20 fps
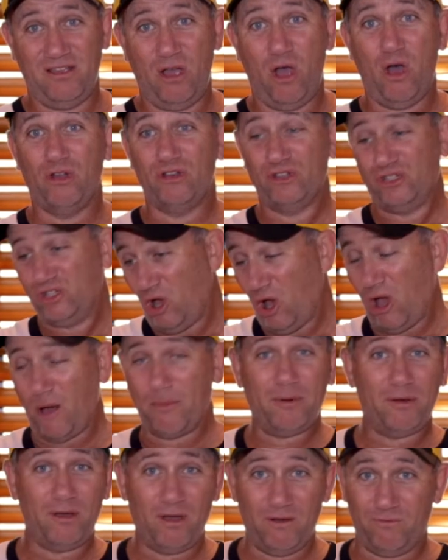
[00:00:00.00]
on
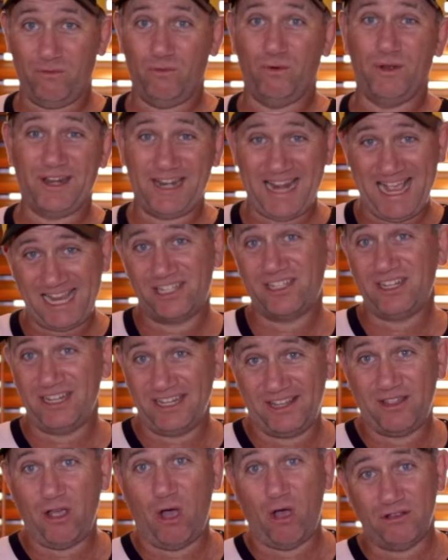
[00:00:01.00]
top of what it
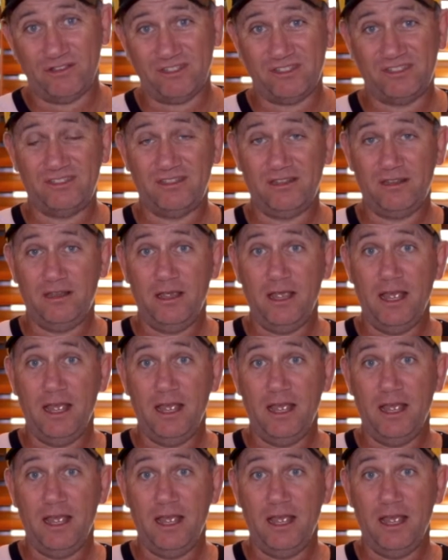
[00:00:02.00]
actually costs.